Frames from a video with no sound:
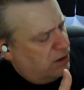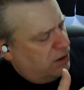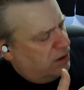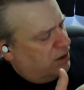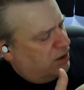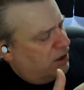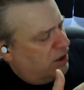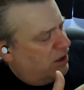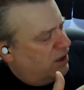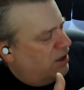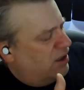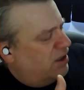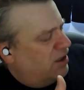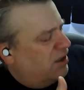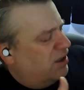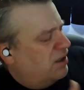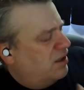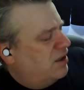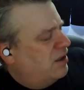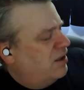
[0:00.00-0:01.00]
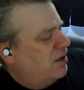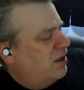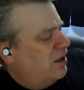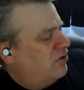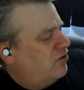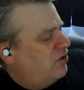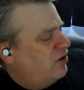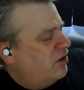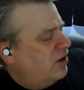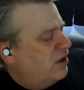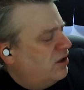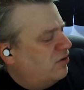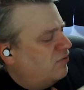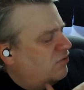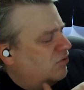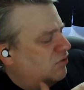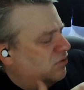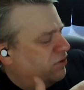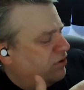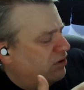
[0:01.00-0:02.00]
HDI,
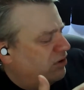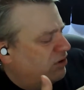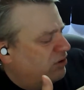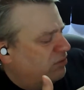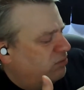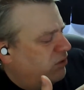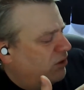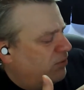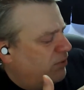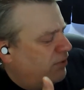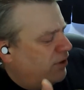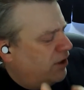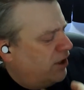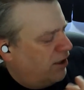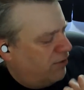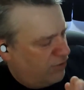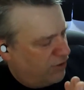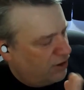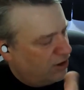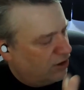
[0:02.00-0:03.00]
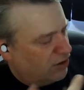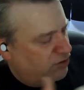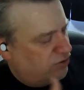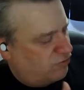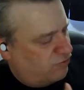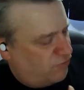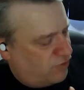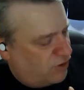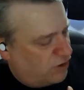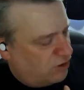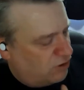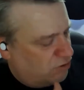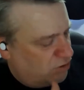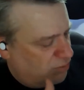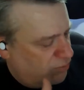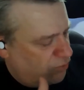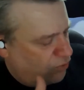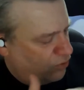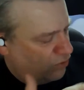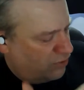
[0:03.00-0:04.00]
phone calls, blah, blah, blah. Everything else is fairly
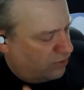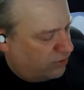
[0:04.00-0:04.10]
normal.